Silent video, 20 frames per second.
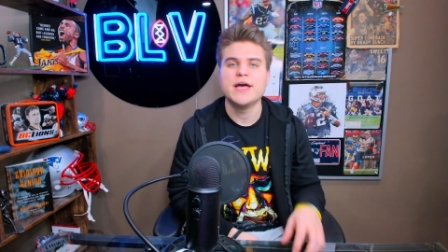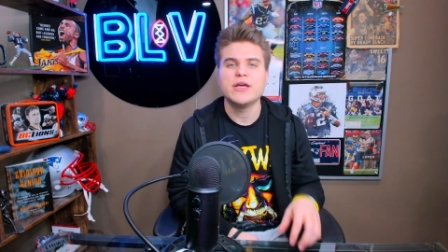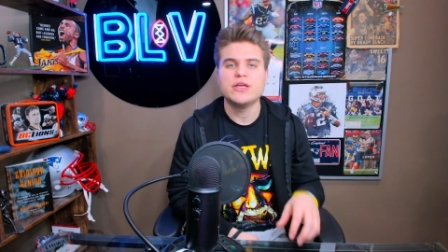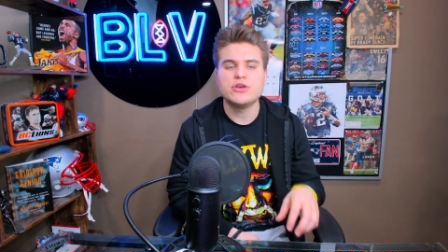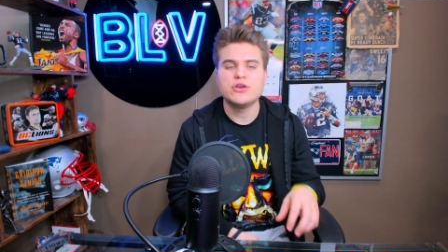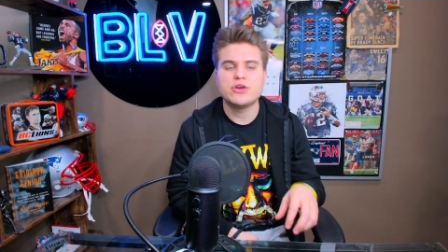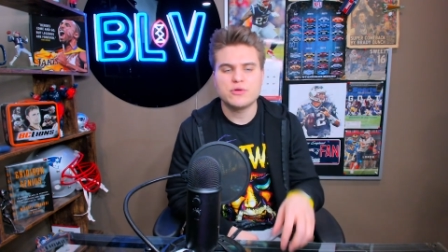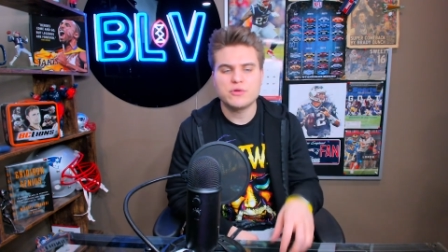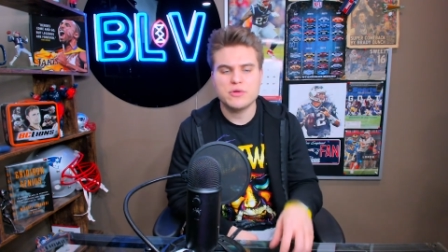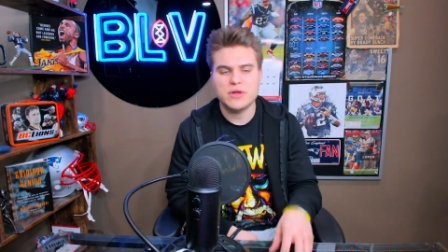
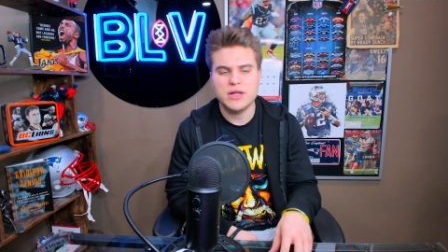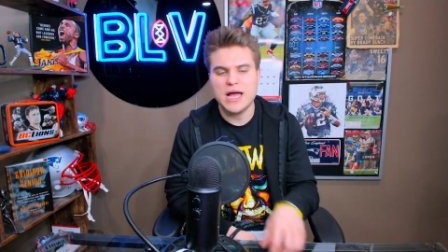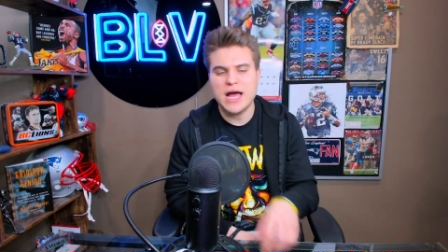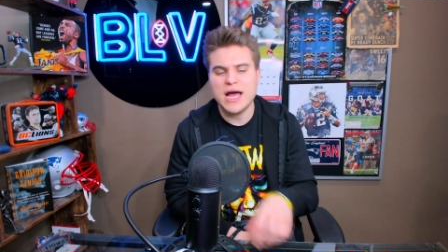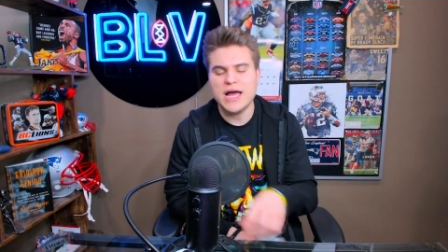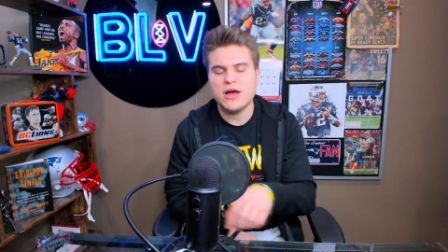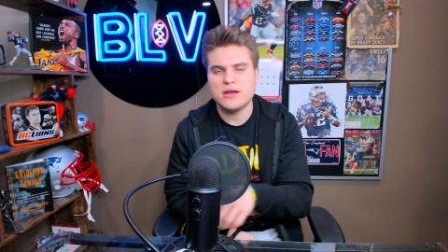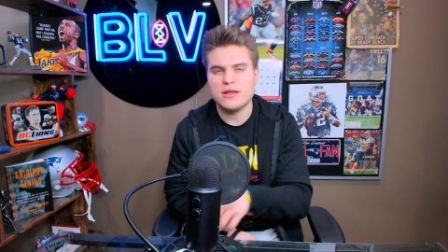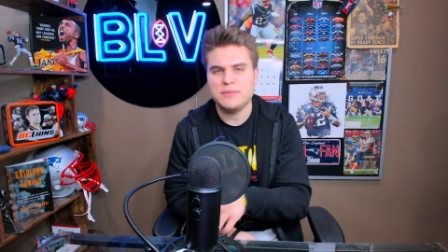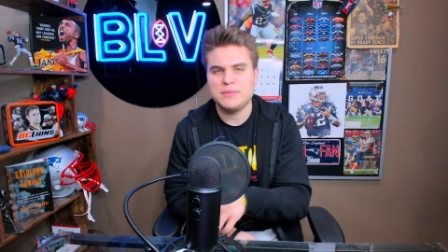You can
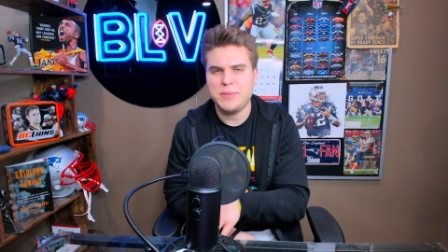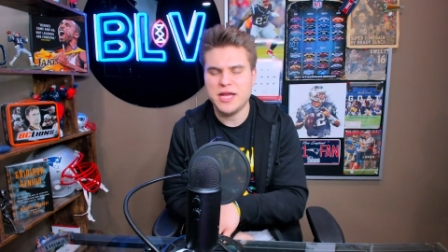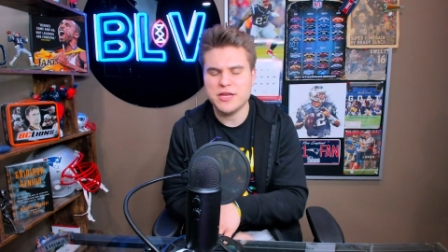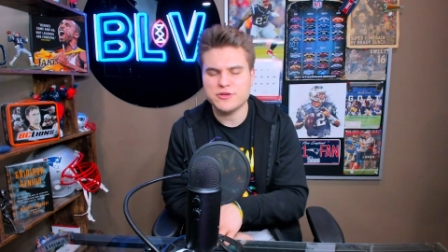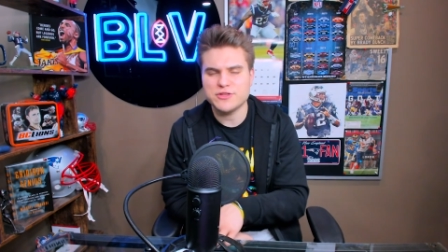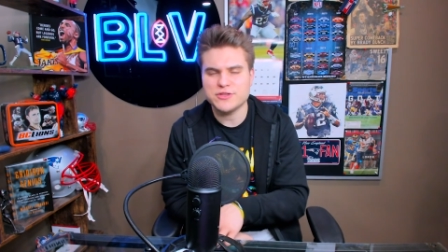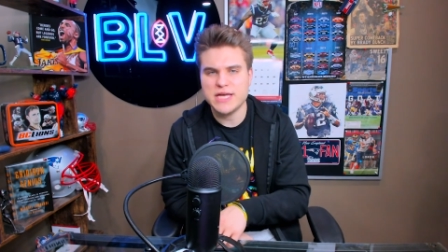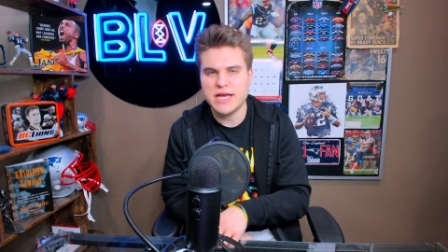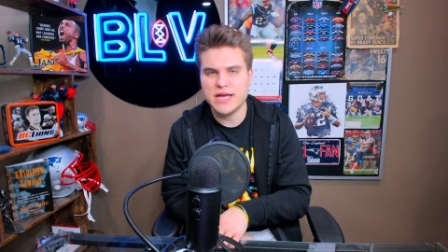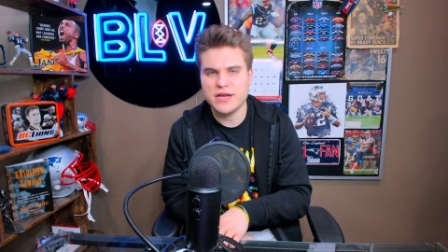rely on
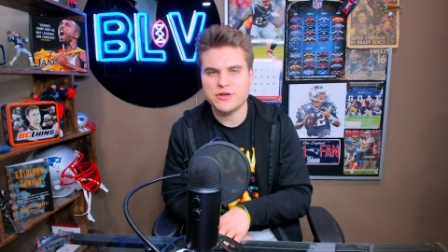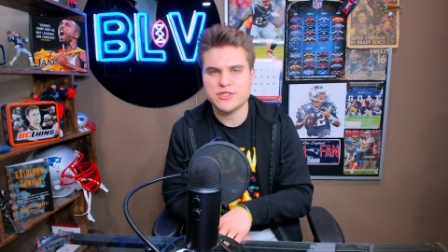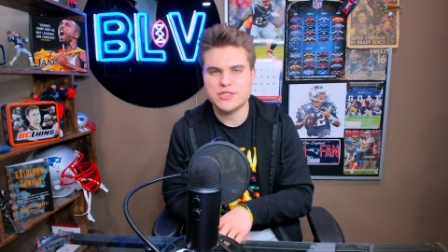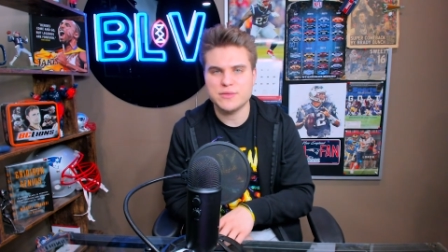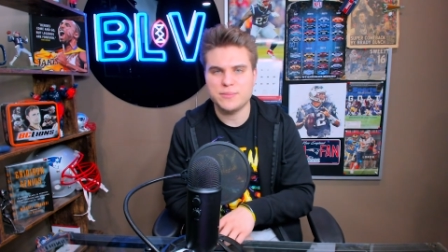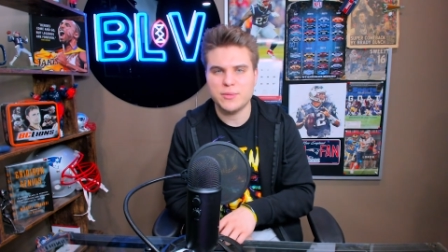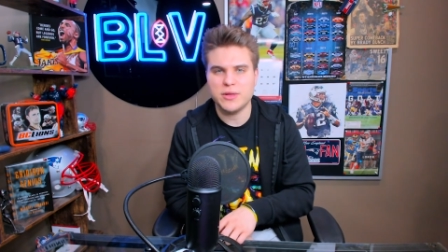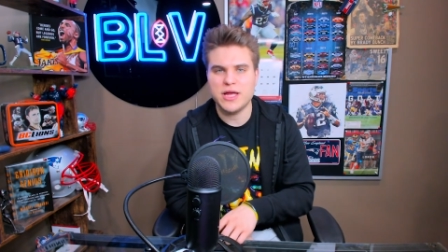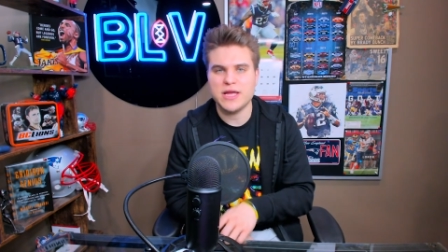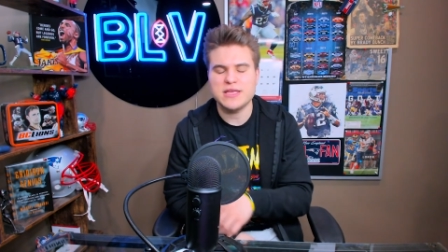Emmanuel Sanders
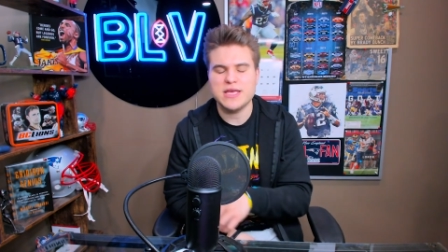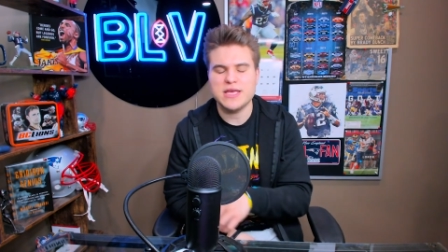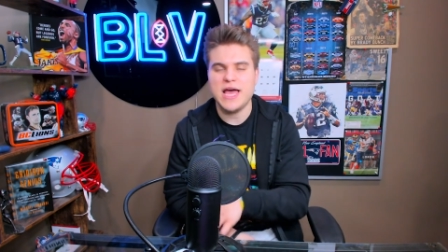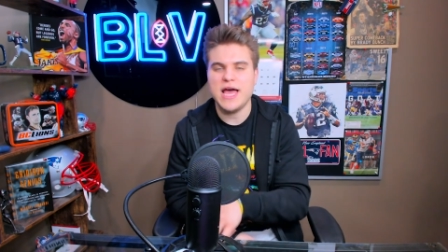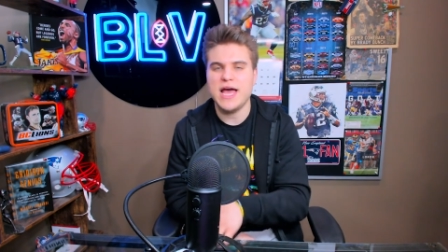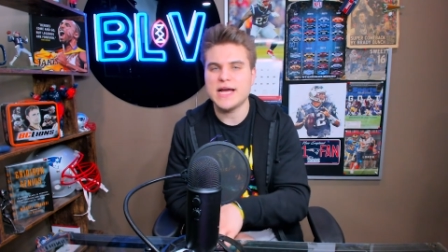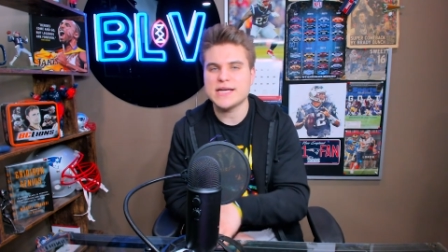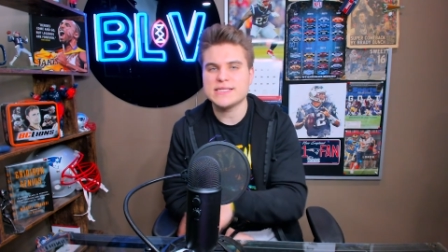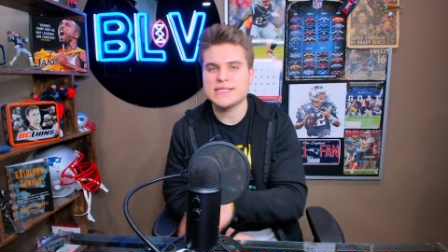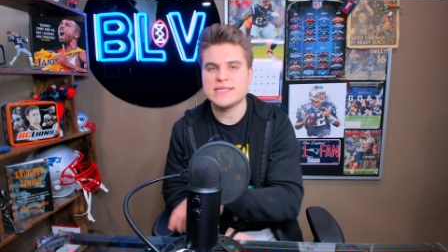to play the
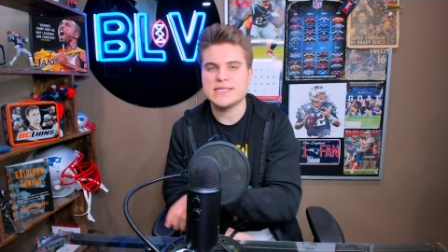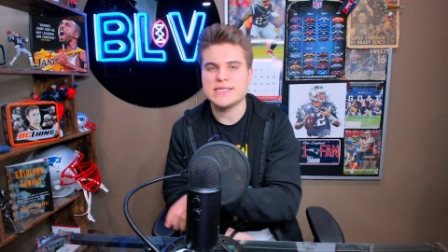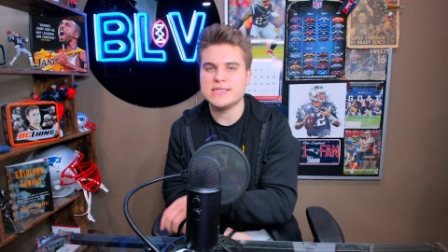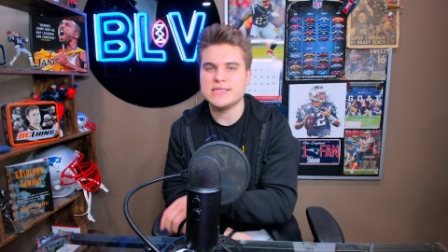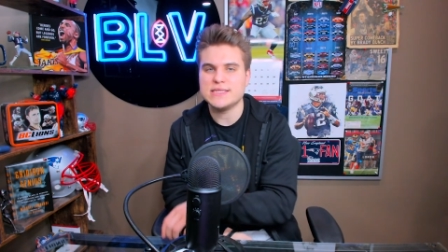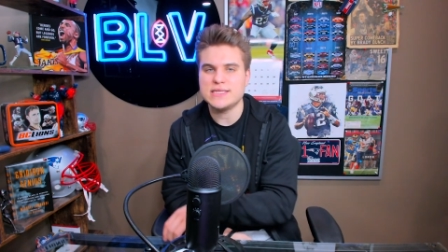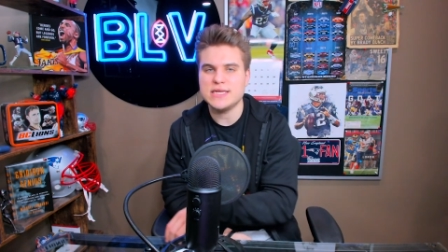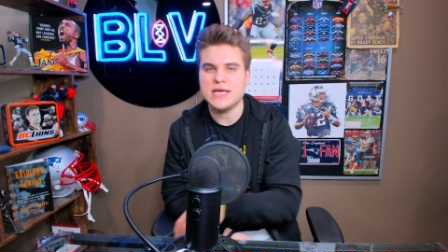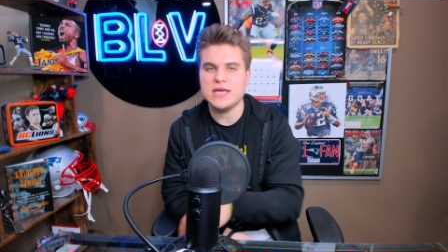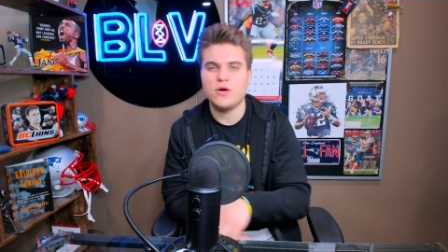X, the
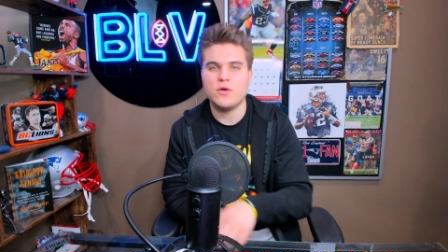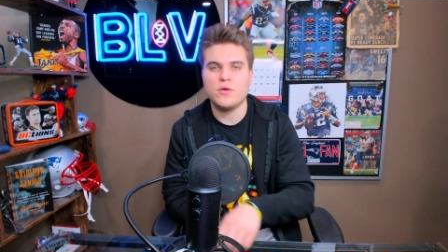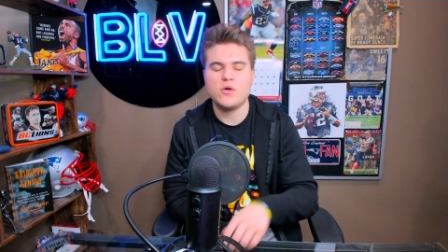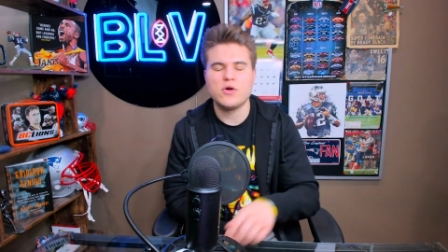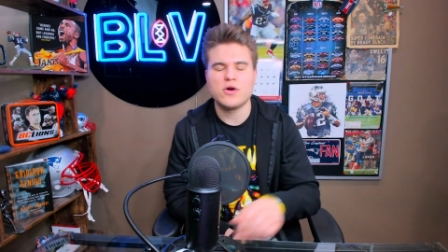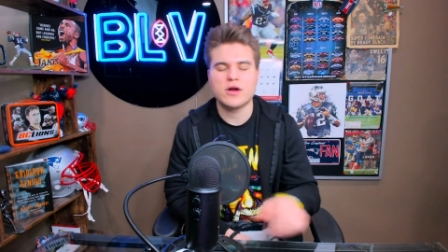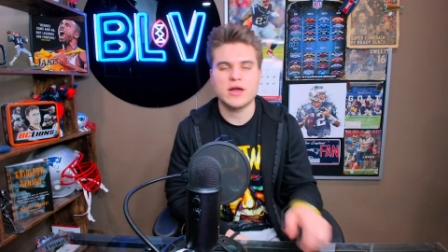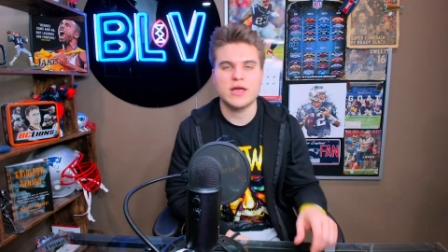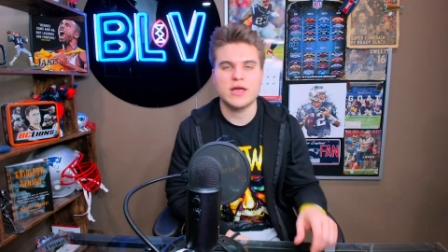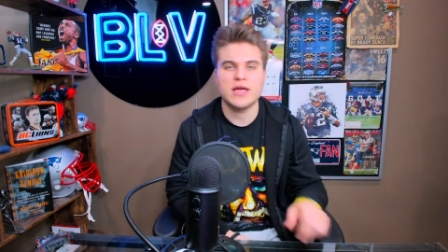Z,
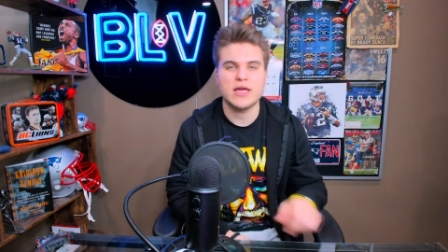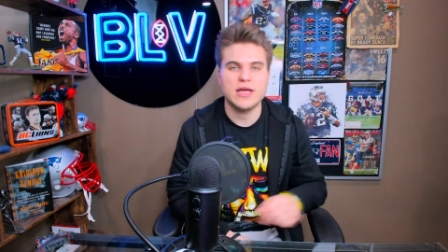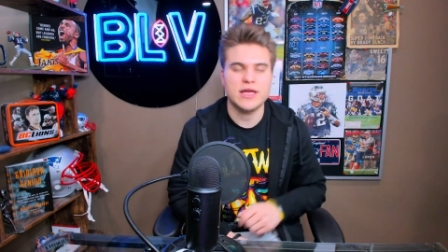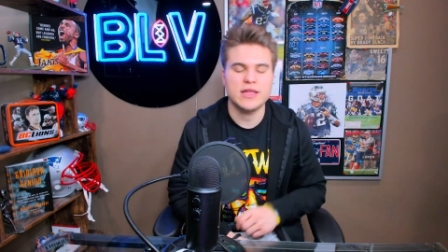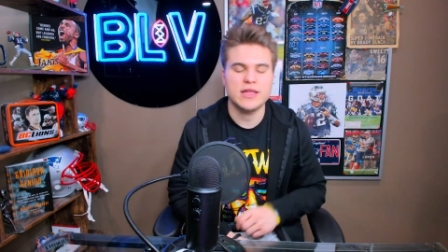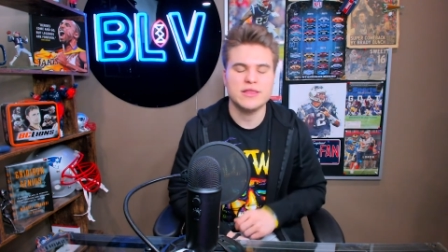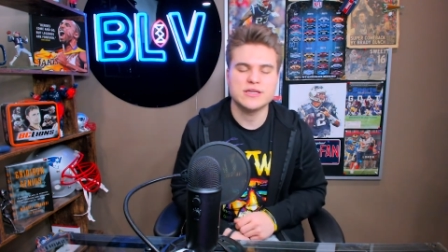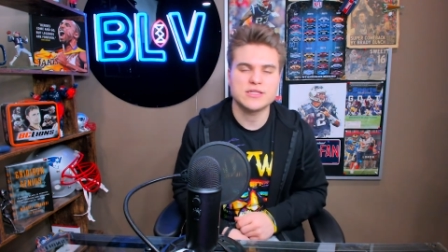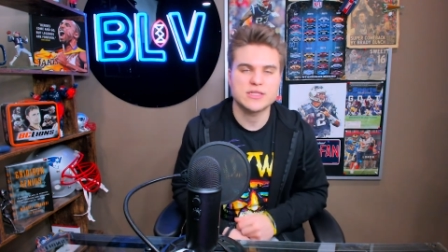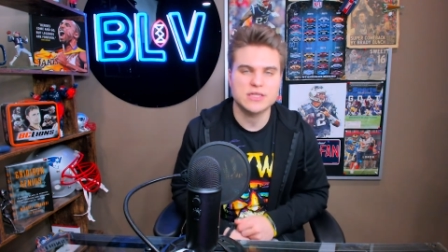or
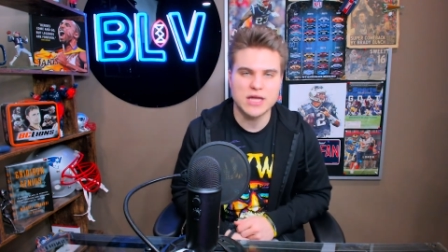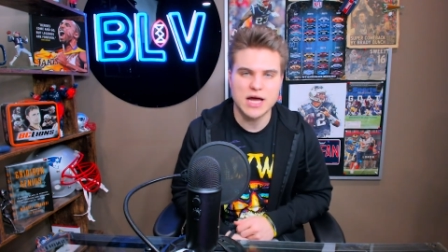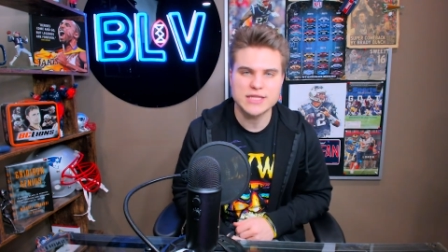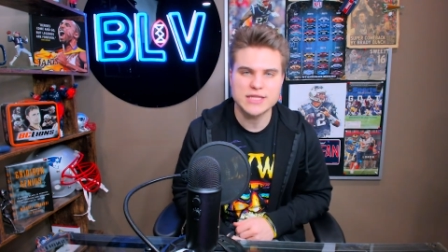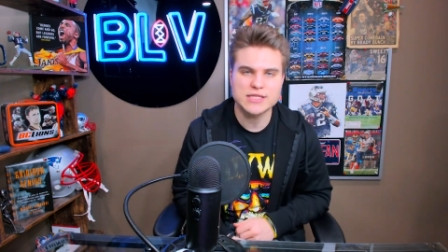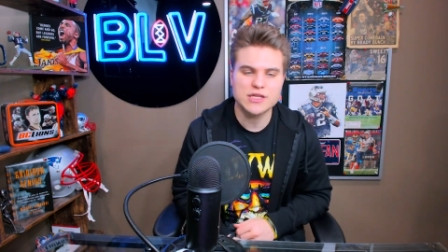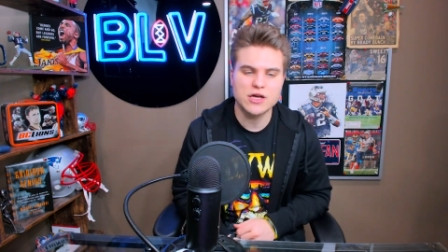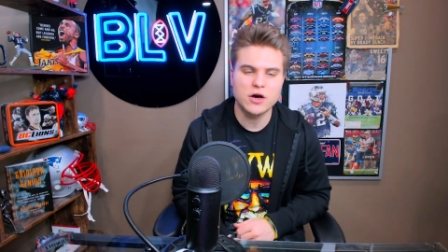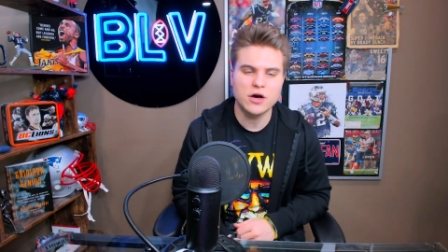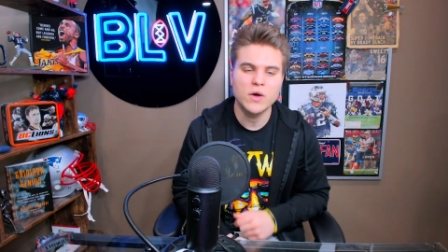in the
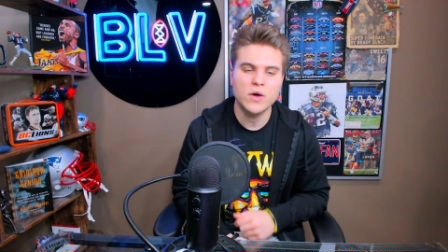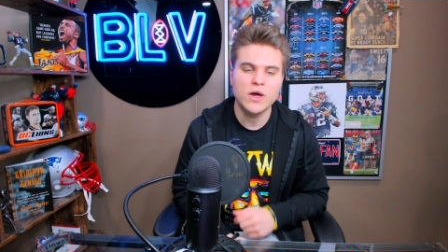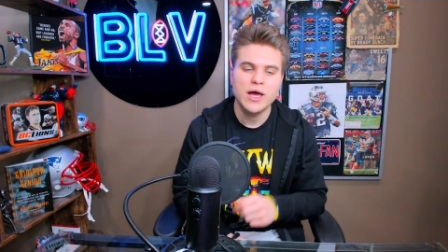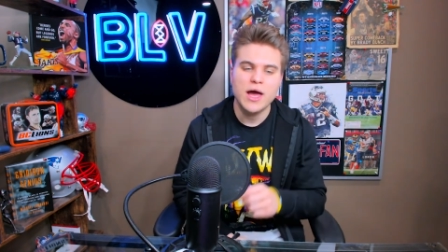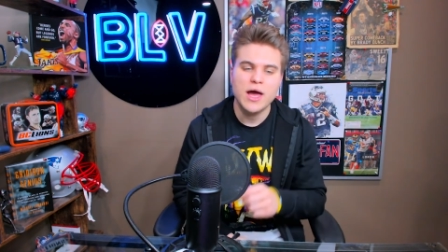slot. So